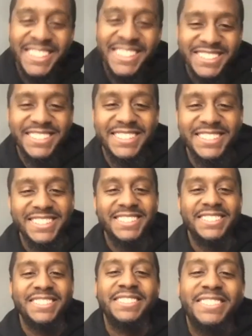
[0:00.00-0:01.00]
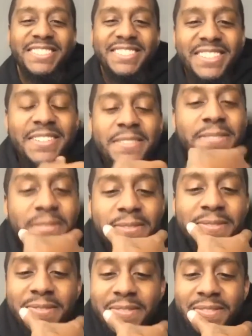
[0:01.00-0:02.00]
Bernie,
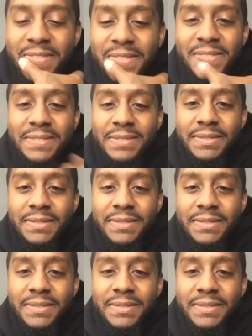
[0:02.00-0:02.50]
uh, I love